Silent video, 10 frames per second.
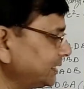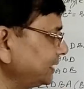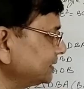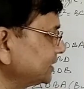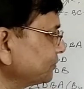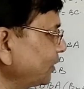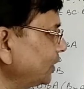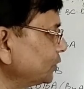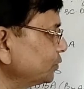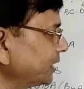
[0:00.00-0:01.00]
these
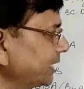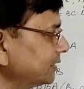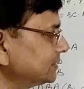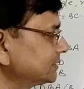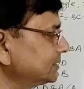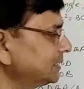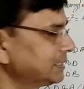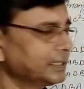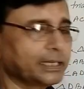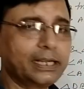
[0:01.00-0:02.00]
small two triangles,
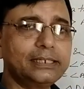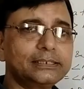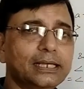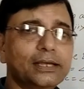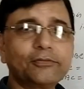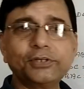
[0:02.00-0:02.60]
right?